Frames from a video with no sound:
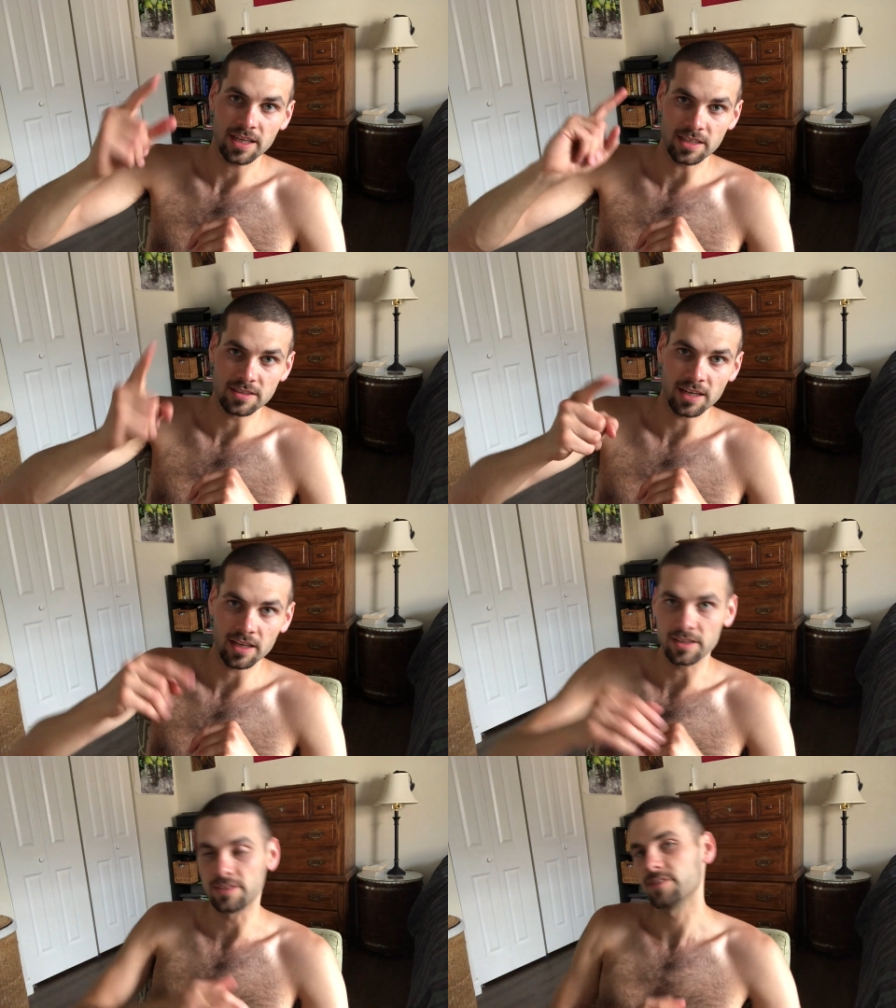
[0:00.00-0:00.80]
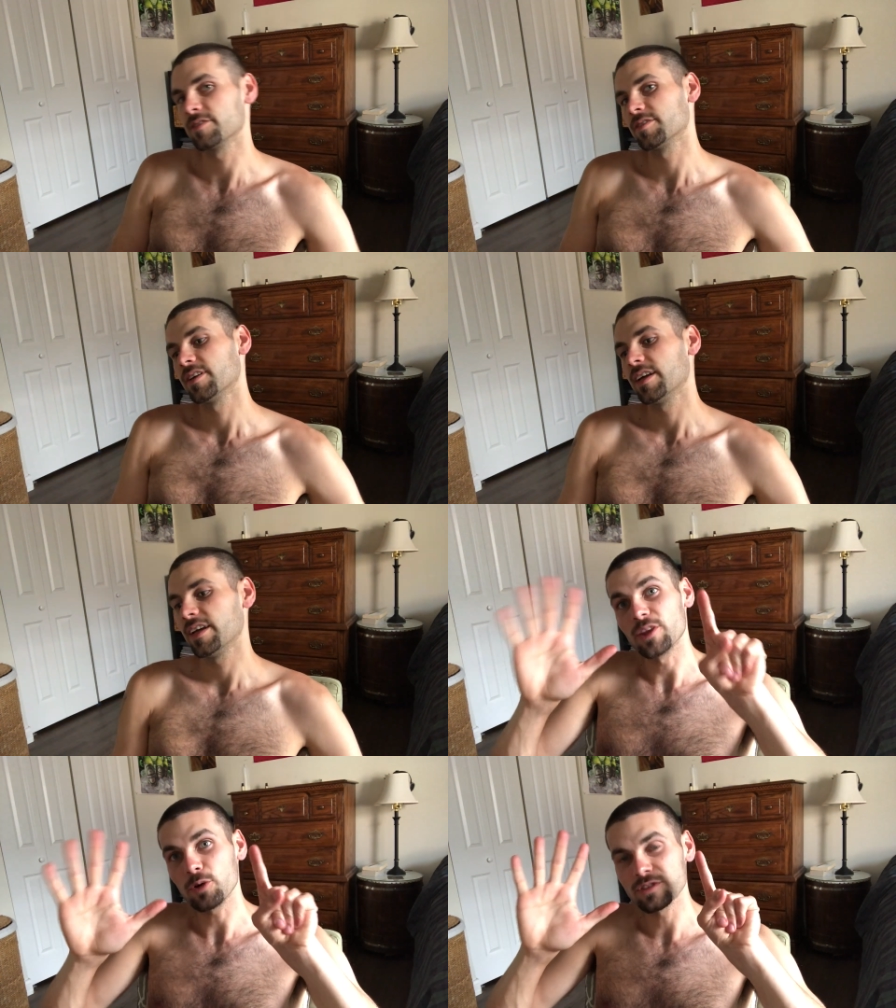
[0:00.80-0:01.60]
and silence.
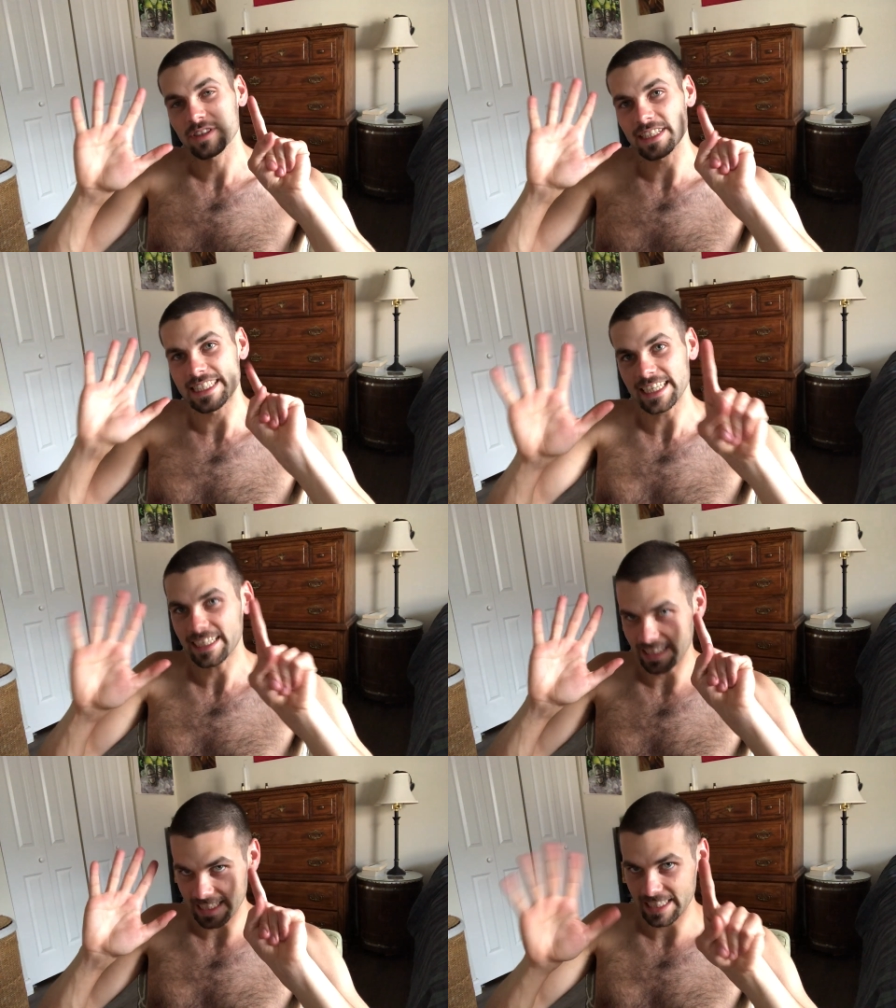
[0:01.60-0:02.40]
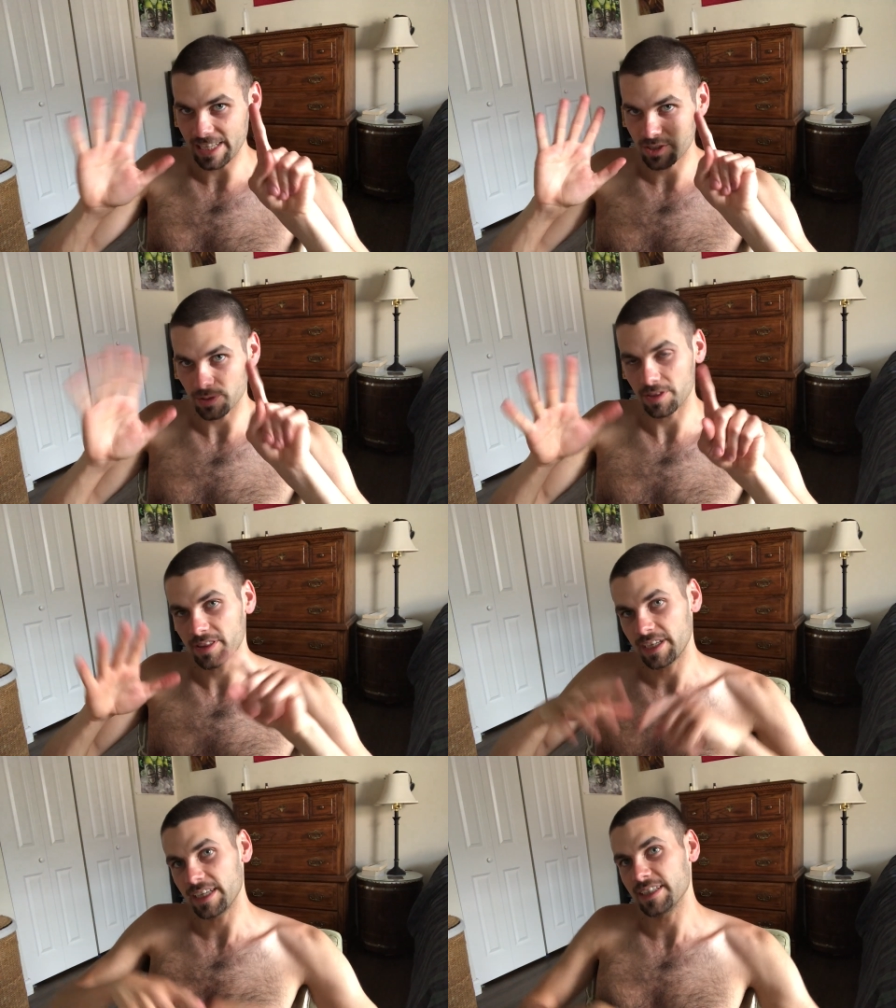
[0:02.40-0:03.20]
Those are the six essential
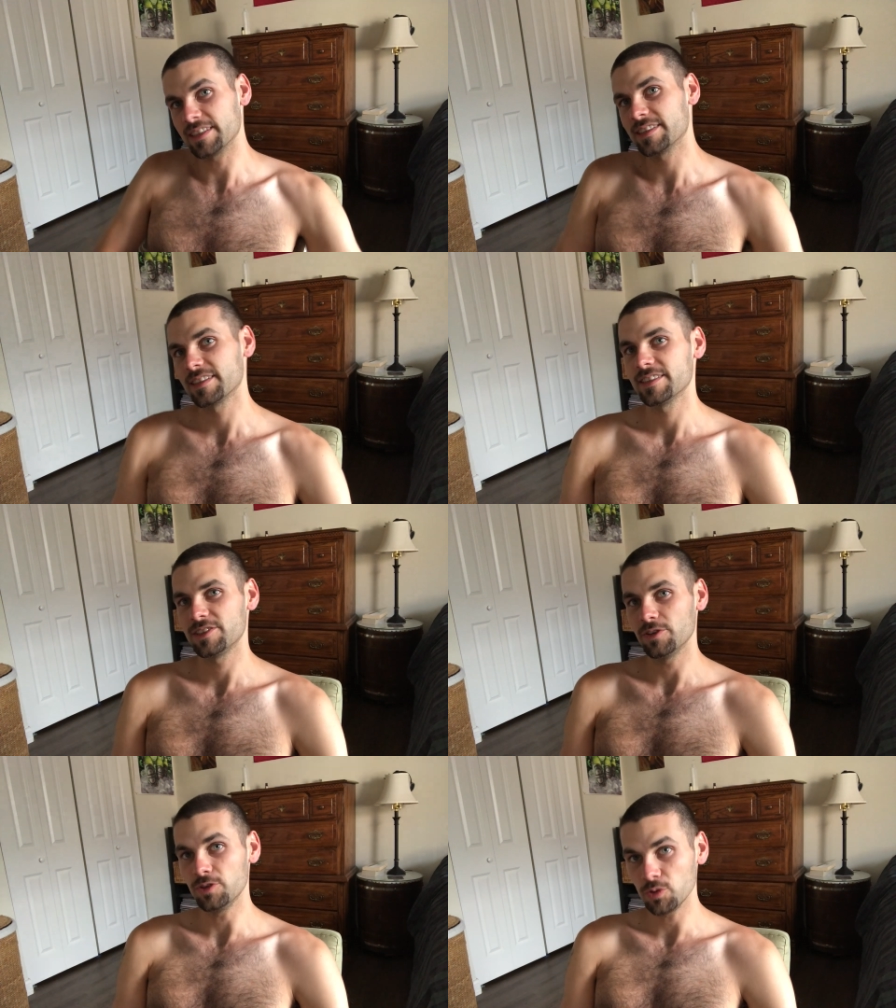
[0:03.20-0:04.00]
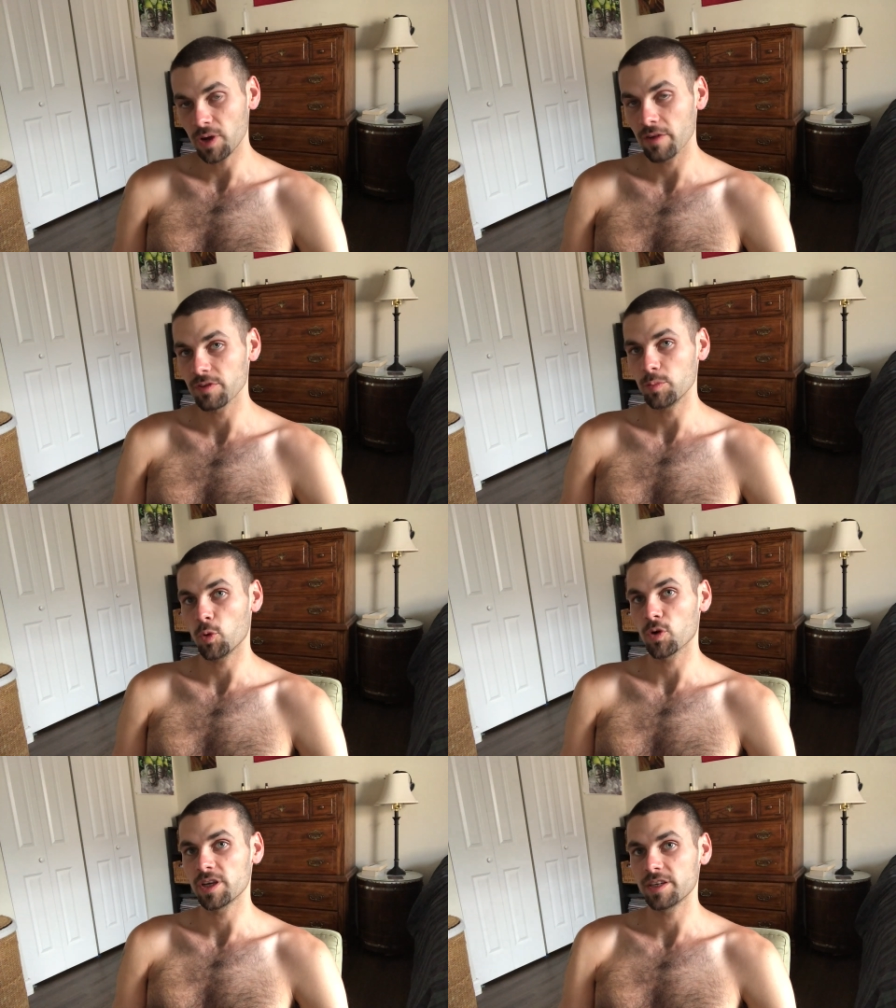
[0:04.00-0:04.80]
things to do every
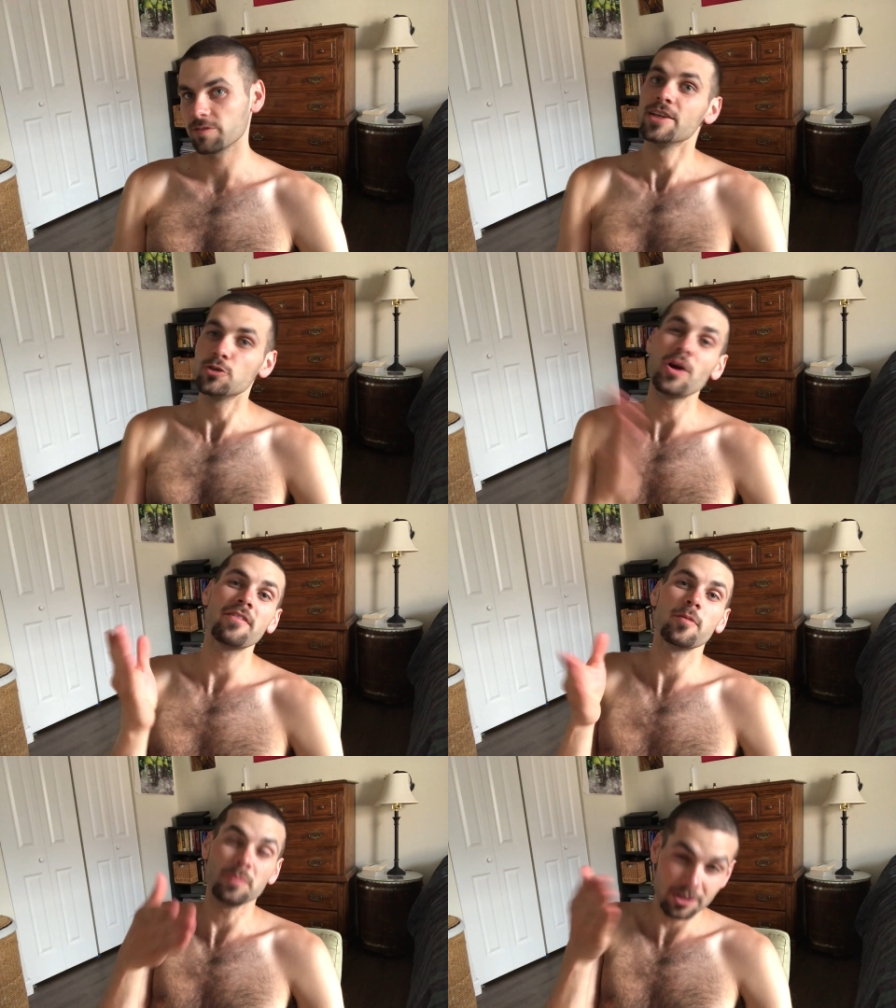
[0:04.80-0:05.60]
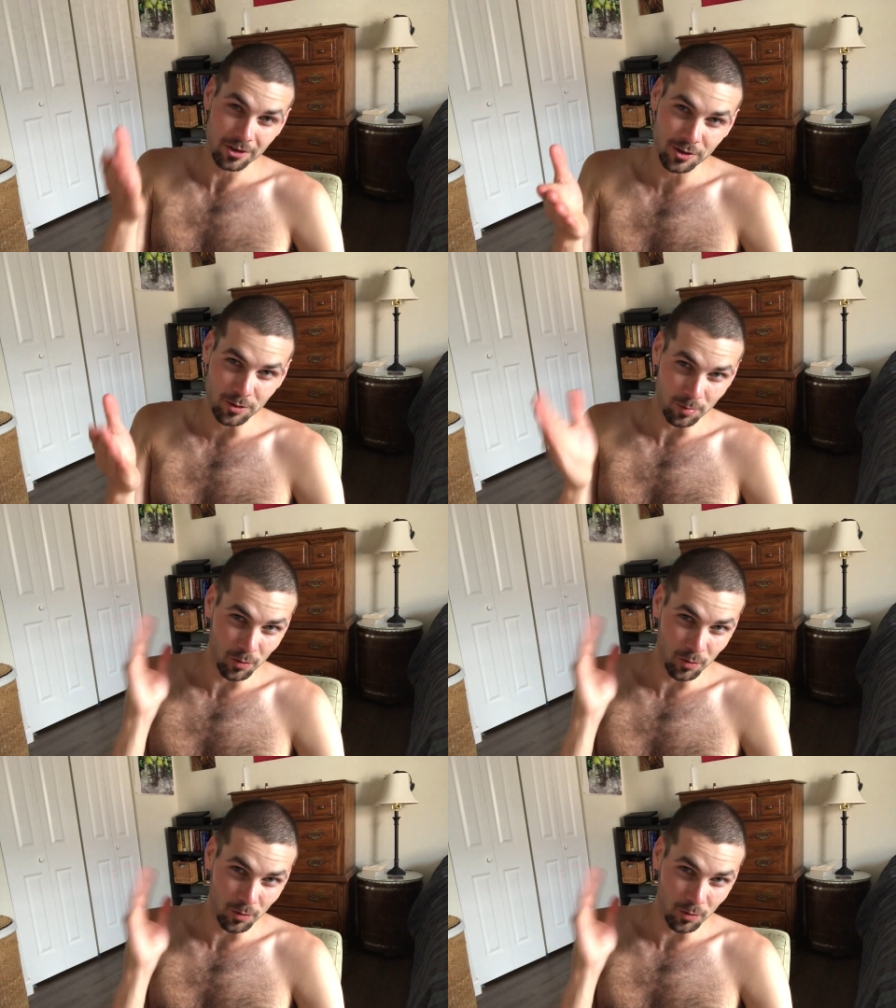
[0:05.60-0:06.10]
morning to have a miracle